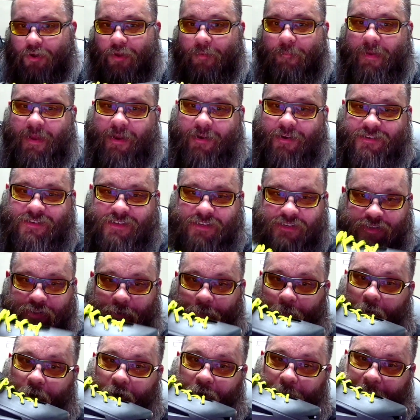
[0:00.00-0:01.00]
comparison,
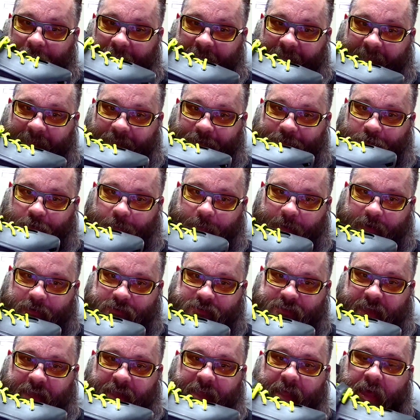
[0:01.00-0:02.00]
you are paying for a better
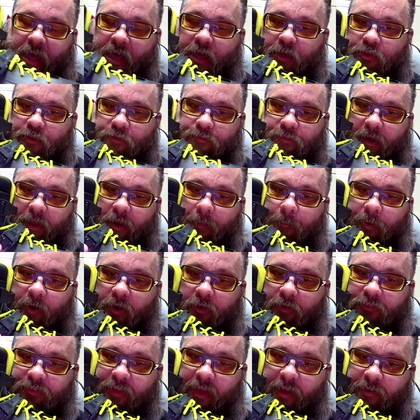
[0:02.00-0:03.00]
skate. You've got a
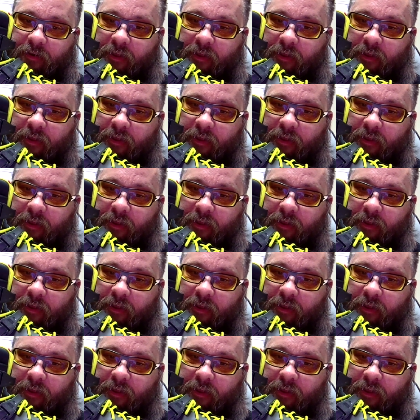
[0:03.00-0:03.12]
buckle down